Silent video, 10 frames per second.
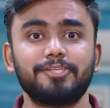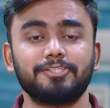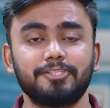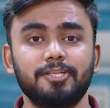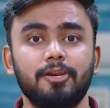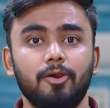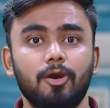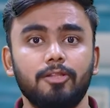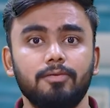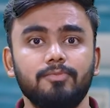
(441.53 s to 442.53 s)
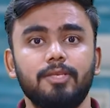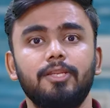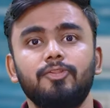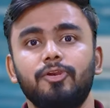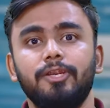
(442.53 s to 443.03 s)
structures and algorithms in
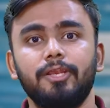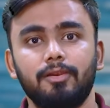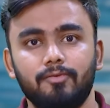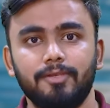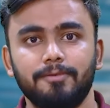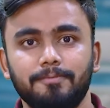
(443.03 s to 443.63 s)
a theoretical way.